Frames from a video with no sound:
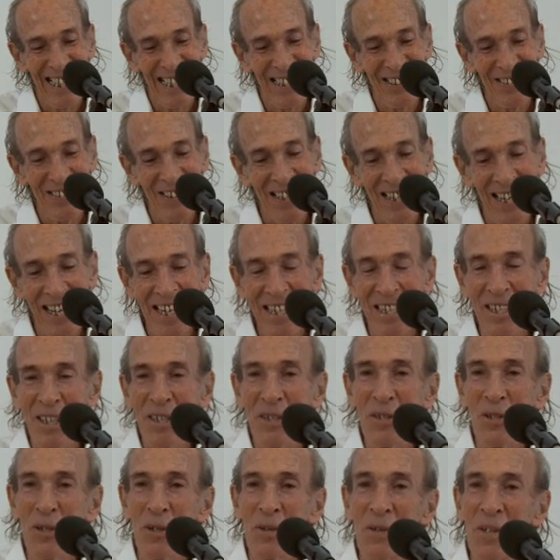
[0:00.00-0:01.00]

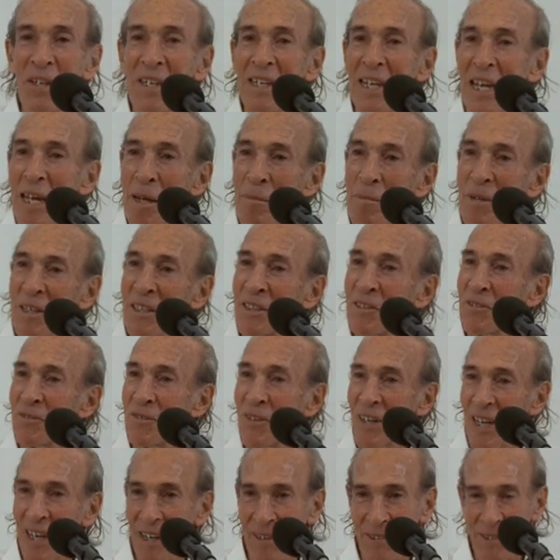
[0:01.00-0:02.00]
related to the naming of
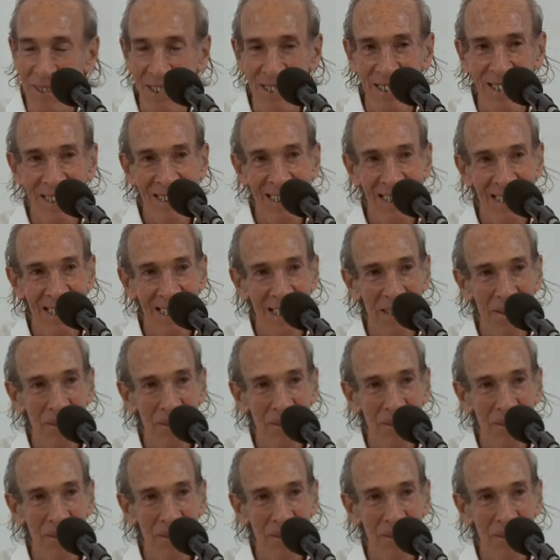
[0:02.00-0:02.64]
flowers.